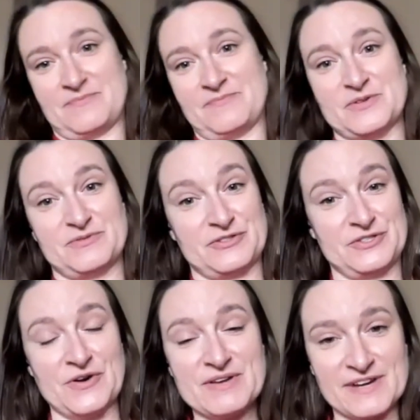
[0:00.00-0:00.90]
like most
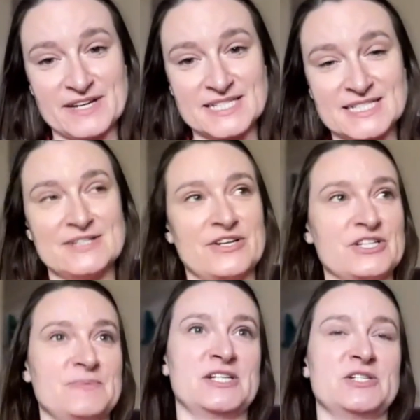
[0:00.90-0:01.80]
folks don't invest
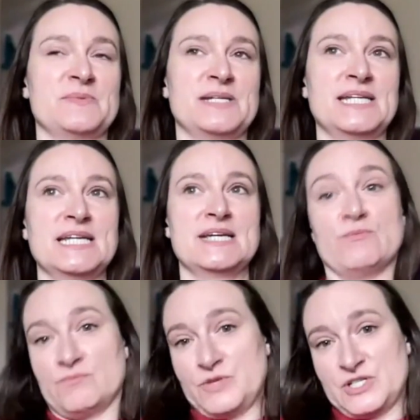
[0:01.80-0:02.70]
in knowledge management,
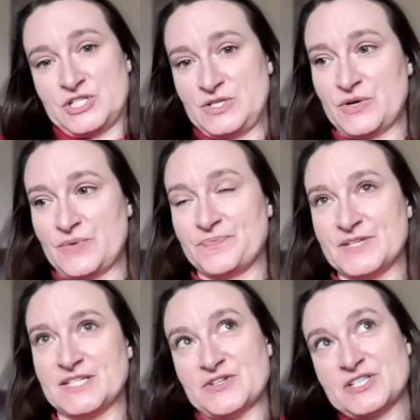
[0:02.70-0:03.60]
which,
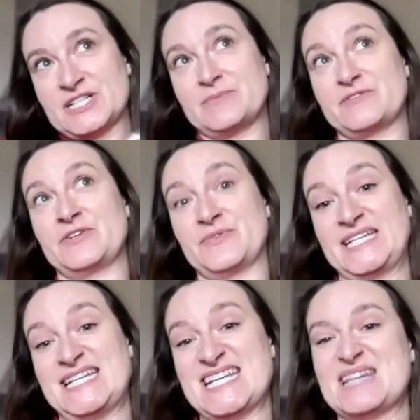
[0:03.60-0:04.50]
is understandable if
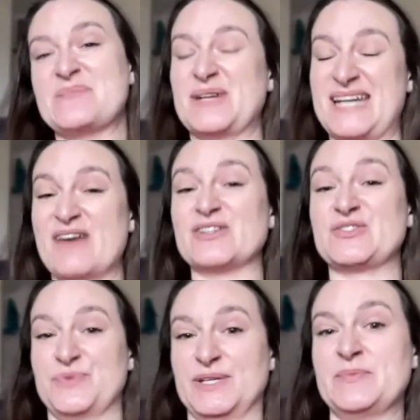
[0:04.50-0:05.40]
you don't really need it, but
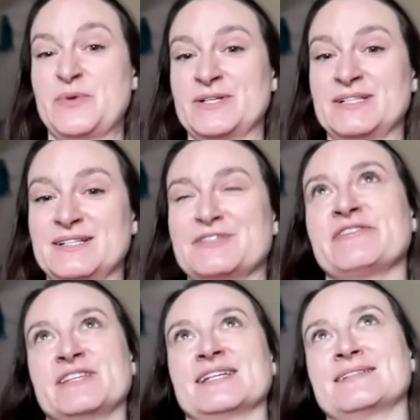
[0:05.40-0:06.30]
now it's really important. So
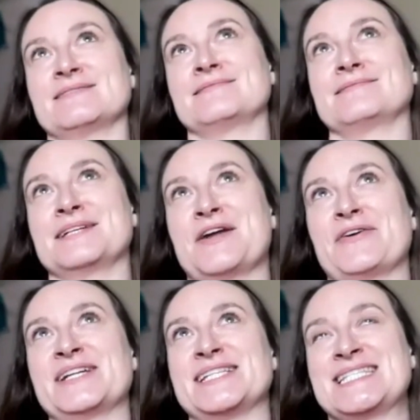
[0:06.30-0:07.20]
I feel like,
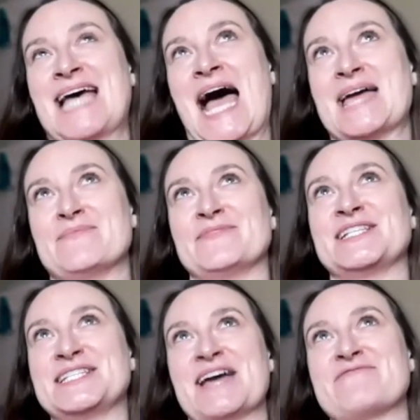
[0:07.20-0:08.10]
it's
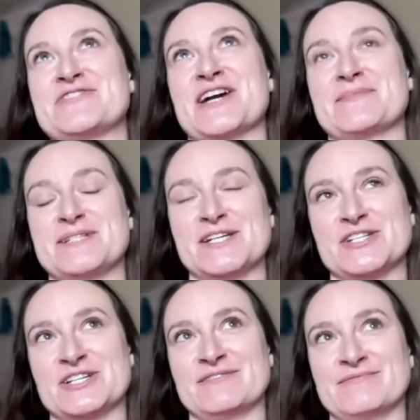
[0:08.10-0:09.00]
time for
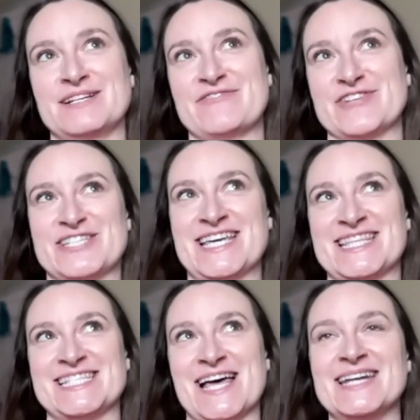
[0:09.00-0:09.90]
documentation for it to
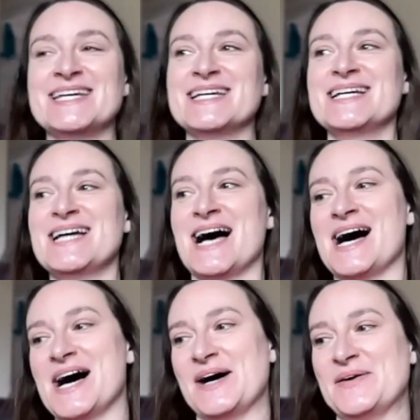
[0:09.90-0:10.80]
stay in the sun.
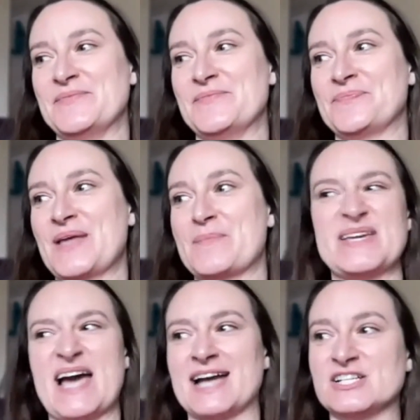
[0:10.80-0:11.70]

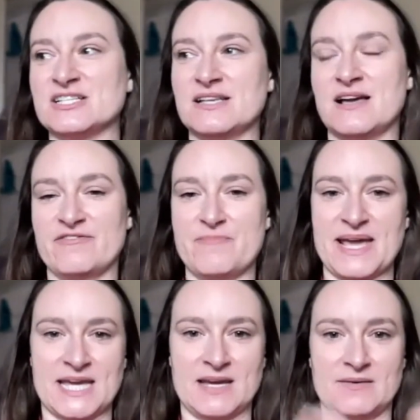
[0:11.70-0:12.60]
But yeah, I just
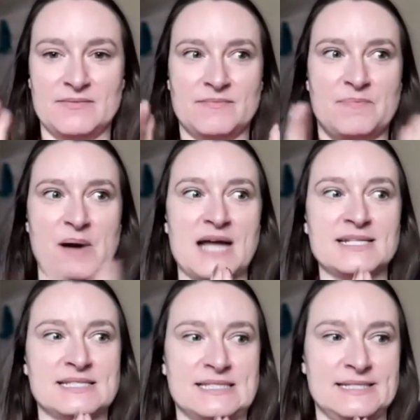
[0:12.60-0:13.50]
love making
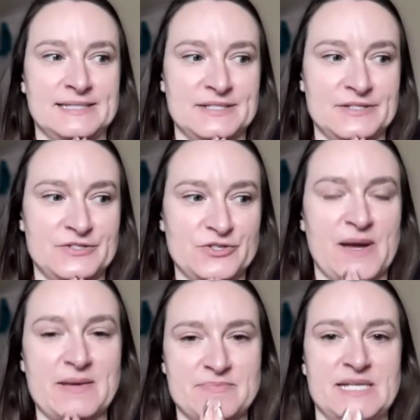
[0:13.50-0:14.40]
bots
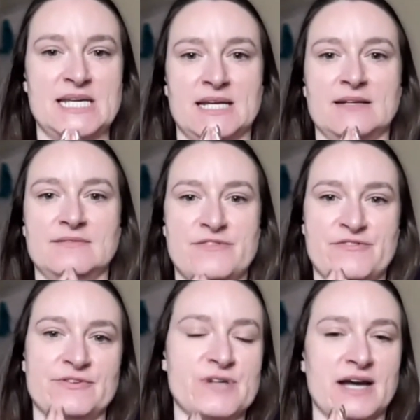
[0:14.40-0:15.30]
do my
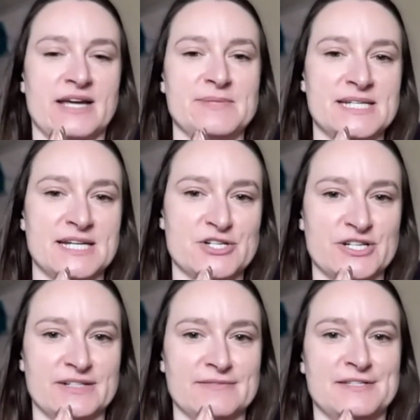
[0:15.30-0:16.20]
bidding through
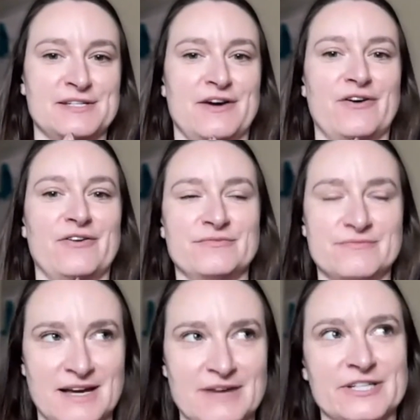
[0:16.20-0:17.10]
documentation.
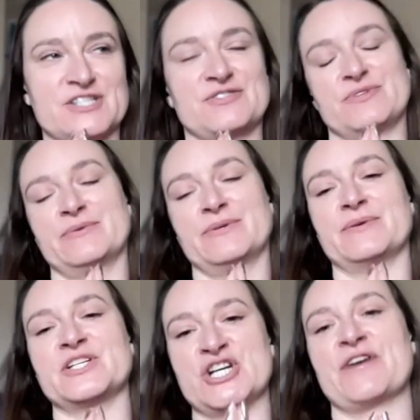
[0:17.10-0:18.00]
So I just
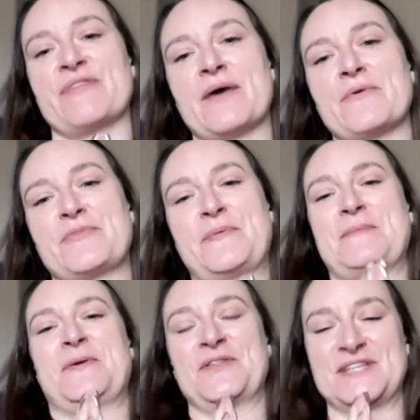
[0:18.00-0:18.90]
really want to share that
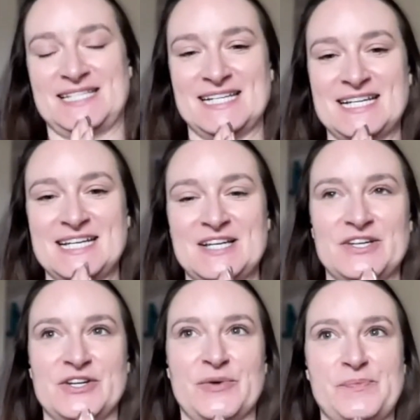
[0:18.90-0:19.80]
with people.
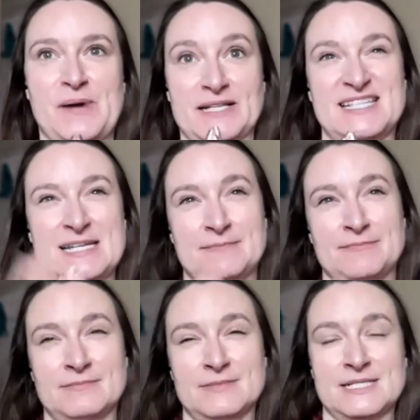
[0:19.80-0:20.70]
Bots
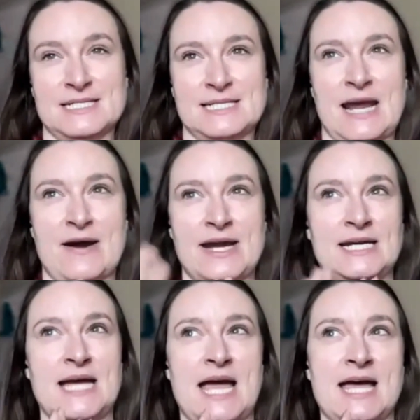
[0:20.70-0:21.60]
seem
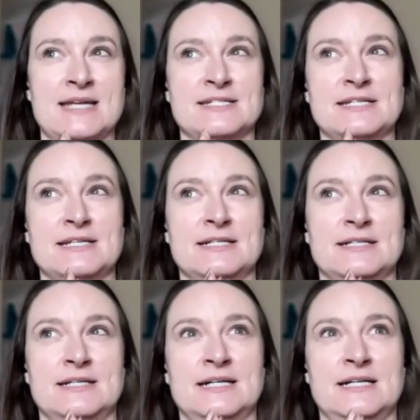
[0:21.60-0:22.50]
scary and
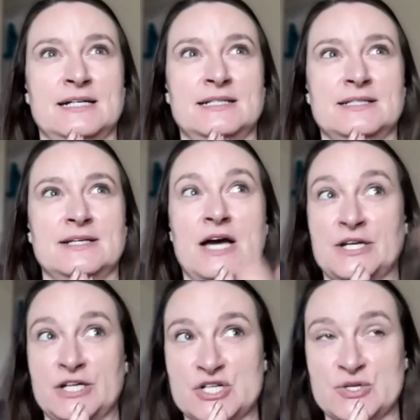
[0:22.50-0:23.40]

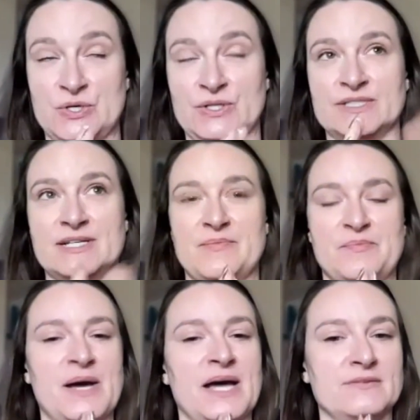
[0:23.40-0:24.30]
uncontrolled,
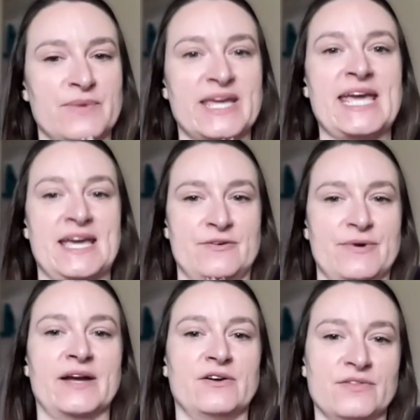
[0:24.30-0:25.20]
but we
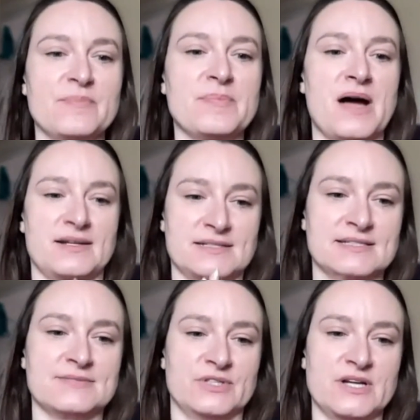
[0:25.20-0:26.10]
can wrangle the
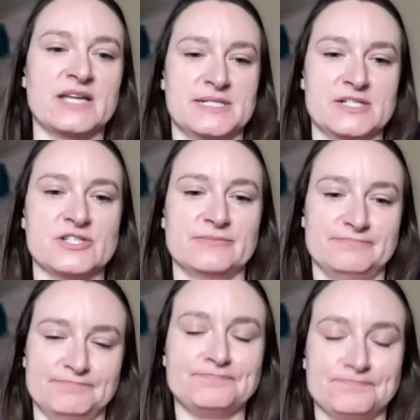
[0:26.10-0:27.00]
bots with
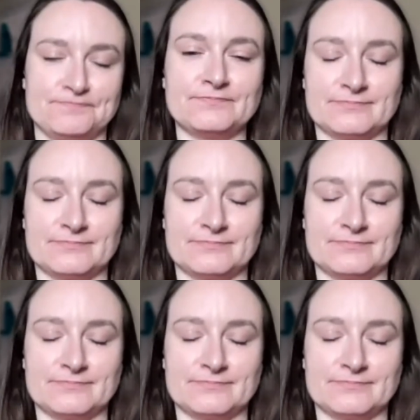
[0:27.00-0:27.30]
documentation.